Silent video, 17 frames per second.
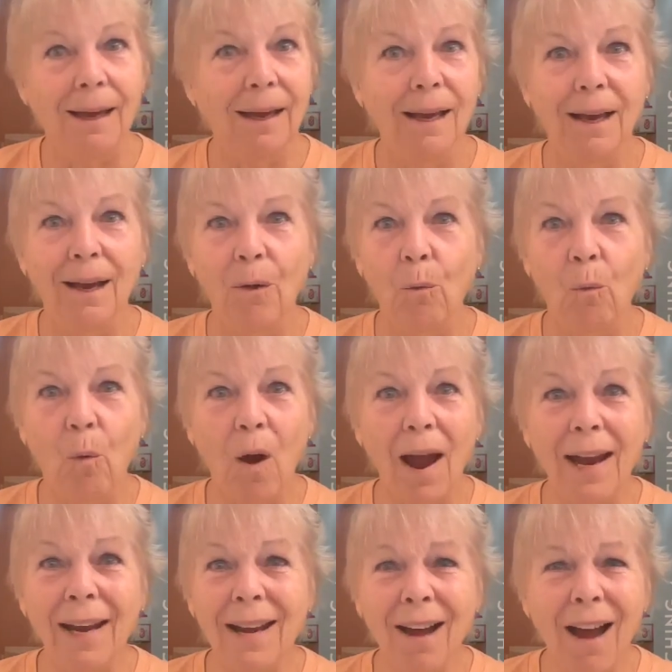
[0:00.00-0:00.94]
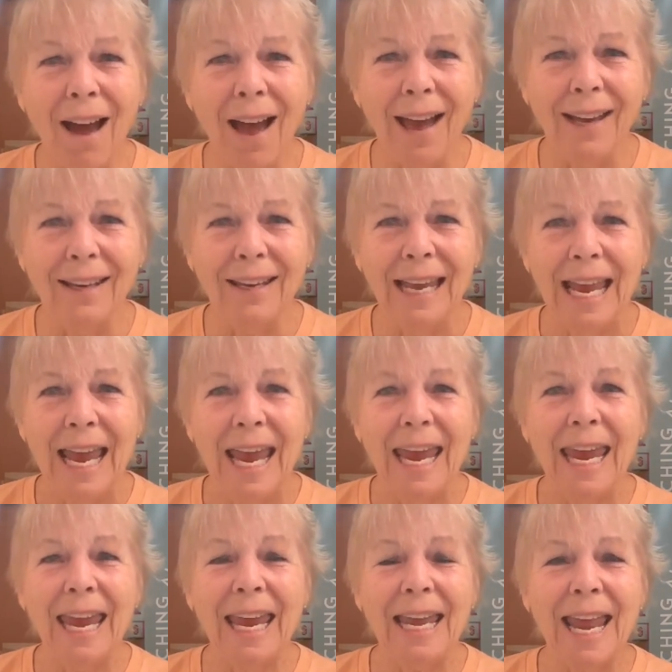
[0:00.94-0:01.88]
Why not?
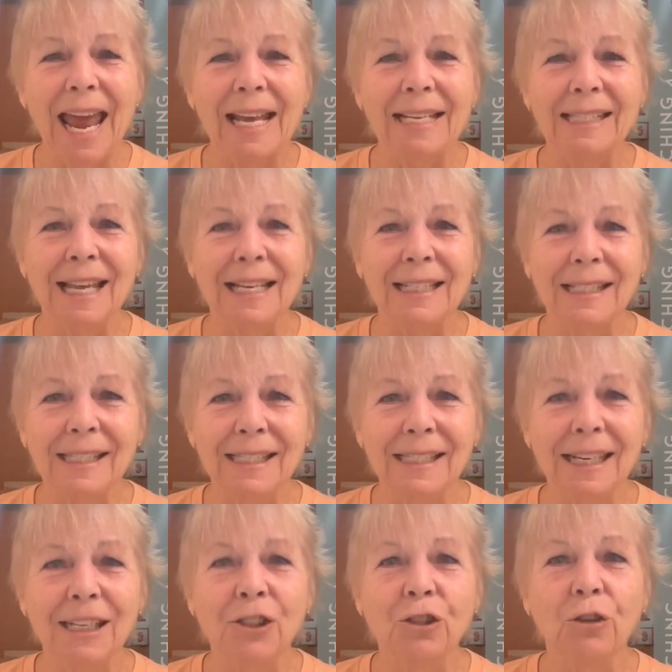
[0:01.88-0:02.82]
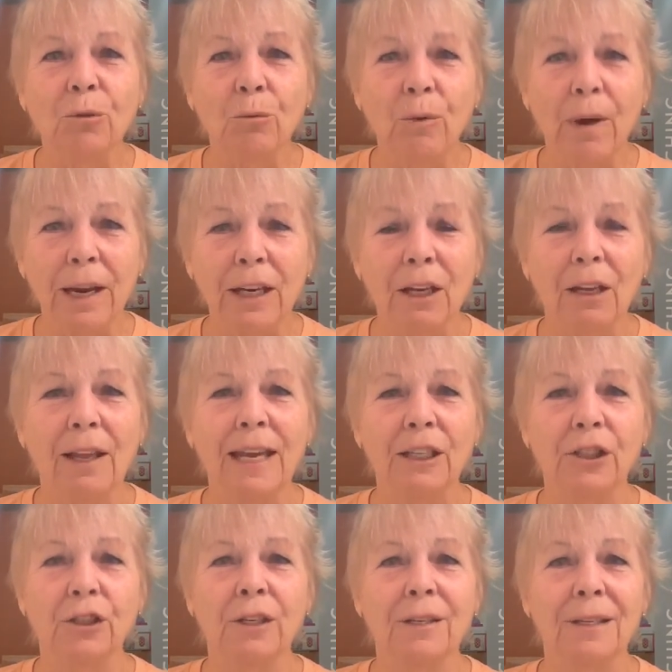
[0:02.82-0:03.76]
It has that stitch
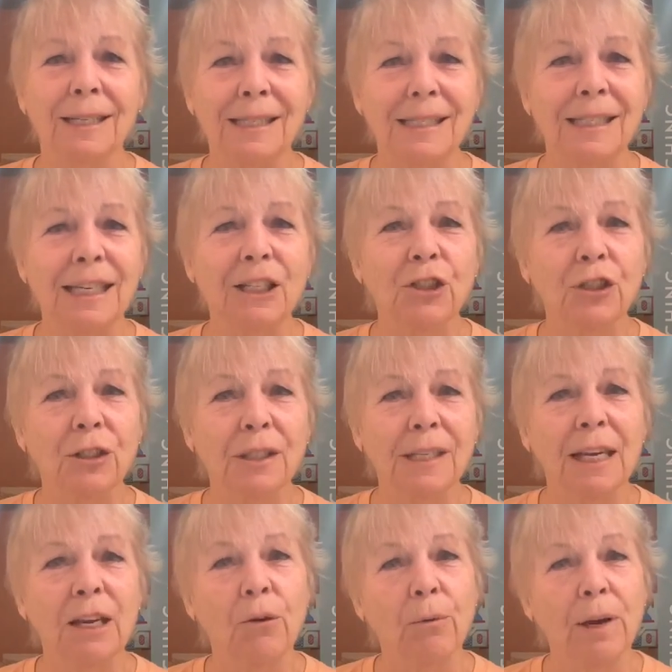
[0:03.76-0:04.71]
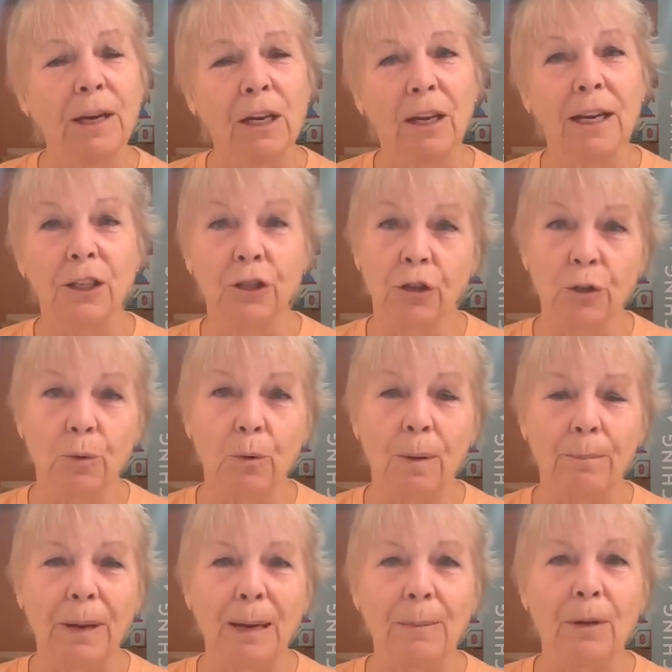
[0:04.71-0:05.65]
regulation. The stitch sync regulation is
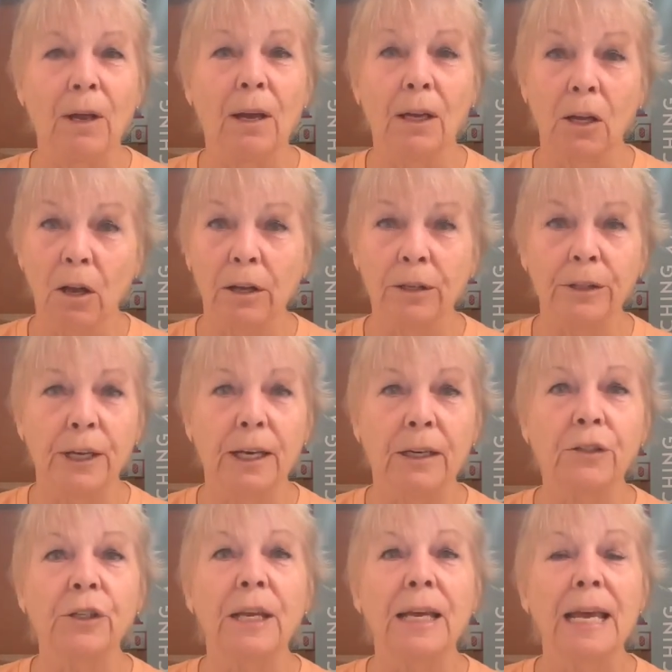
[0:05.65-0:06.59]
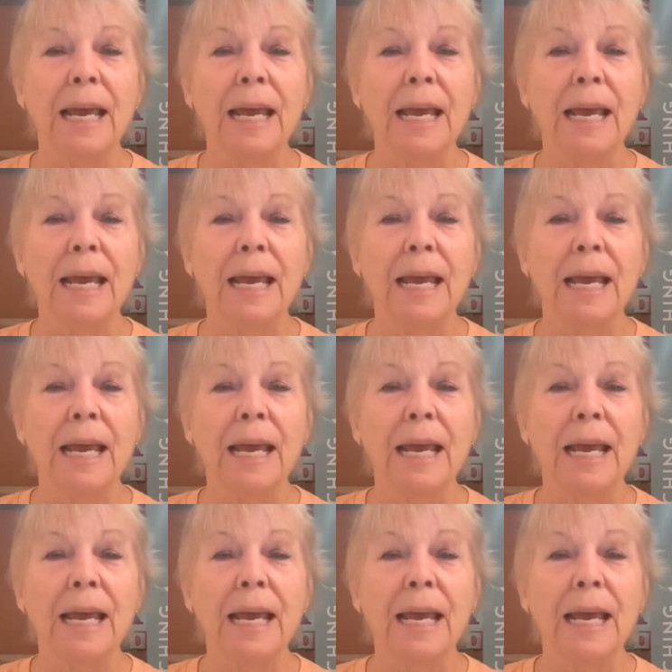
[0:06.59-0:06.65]
what Baby Lock calls theirs.